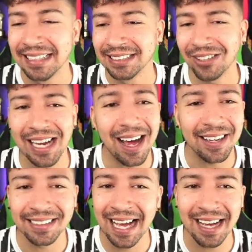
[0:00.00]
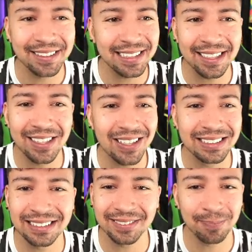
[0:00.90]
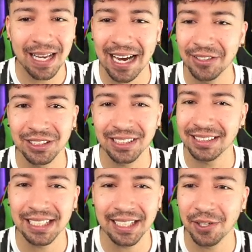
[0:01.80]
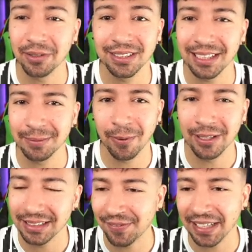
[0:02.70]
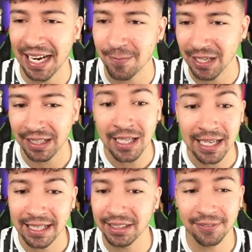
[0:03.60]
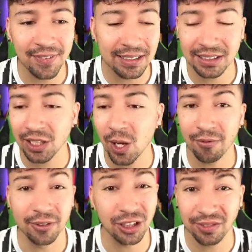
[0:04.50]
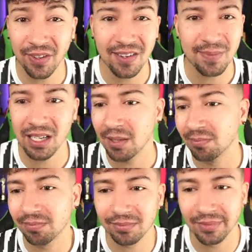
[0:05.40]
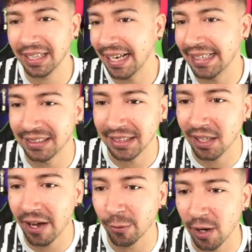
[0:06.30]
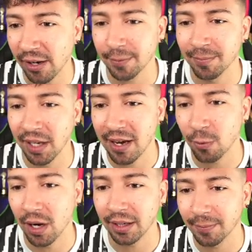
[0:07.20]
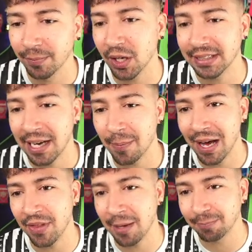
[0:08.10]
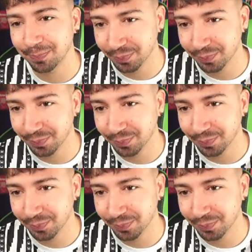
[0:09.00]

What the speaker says: So yeah, get a nice player who's just going to tick along with 6 points every game week in the defender slot for just 5 million. Easy. Light work. No doubt about that.